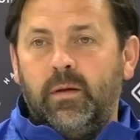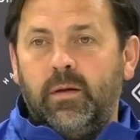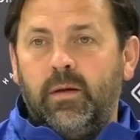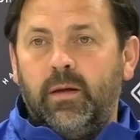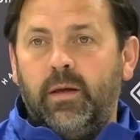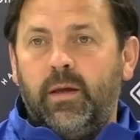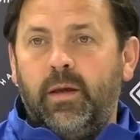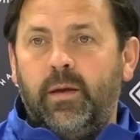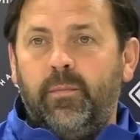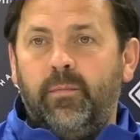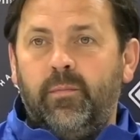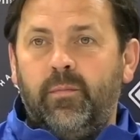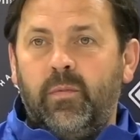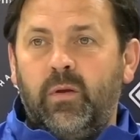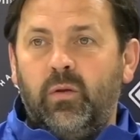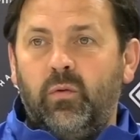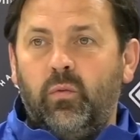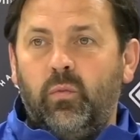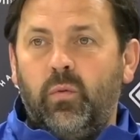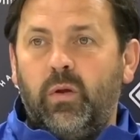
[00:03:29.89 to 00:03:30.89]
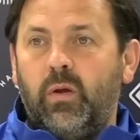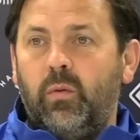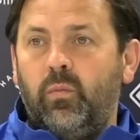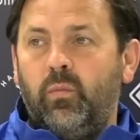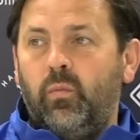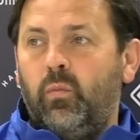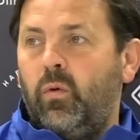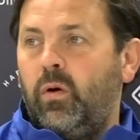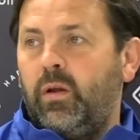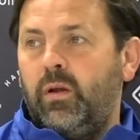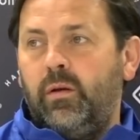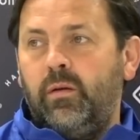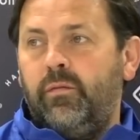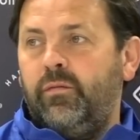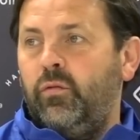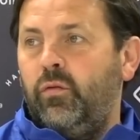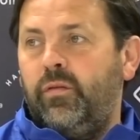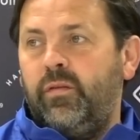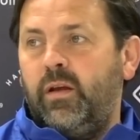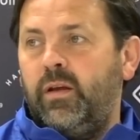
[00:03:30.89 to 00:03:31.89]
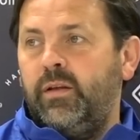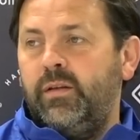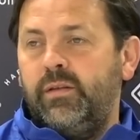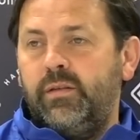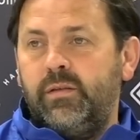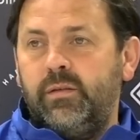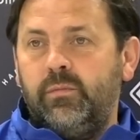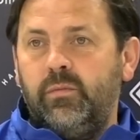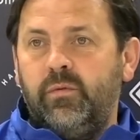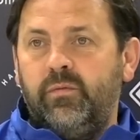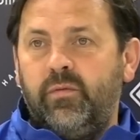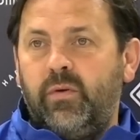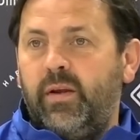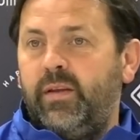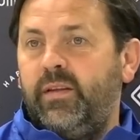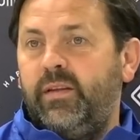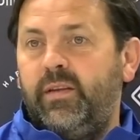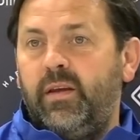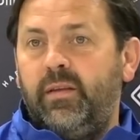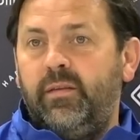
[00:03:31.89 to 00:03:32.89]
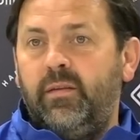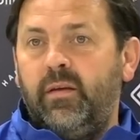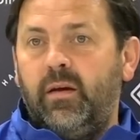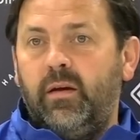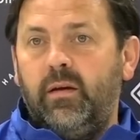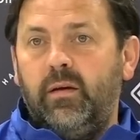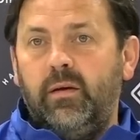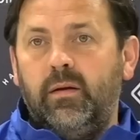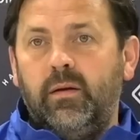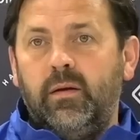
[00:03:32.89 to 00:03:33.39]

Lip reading: You know, we can work on a few things. We've already did that.